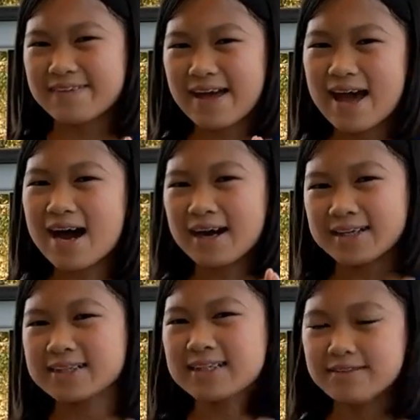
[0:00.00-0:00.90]
you get are
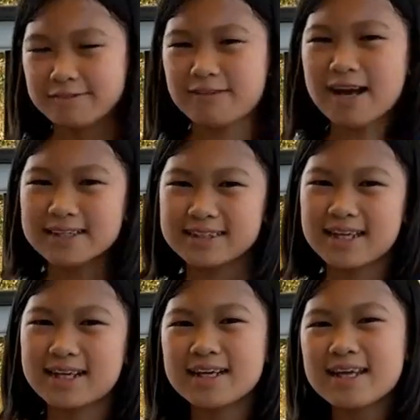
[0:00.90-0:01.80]

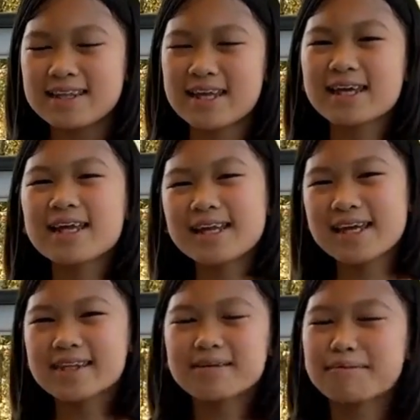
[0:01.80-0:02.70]
frosted. They can
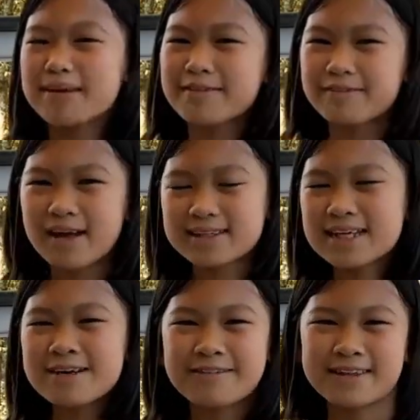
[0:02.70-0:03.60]
either be
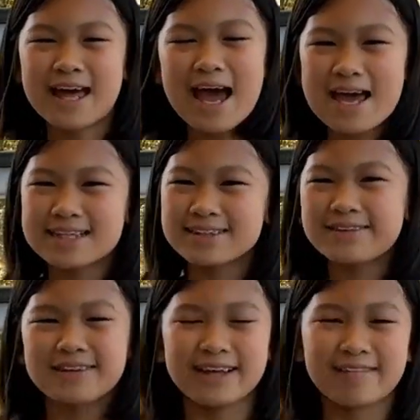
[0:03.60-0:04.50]
frosted with ice
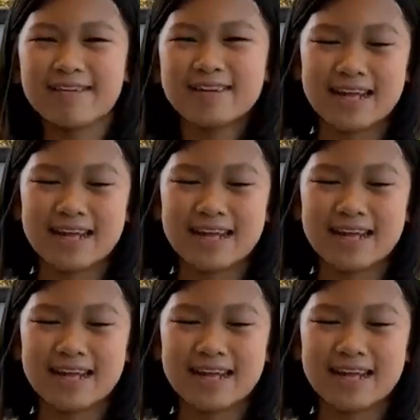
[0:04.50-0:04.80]
or liquid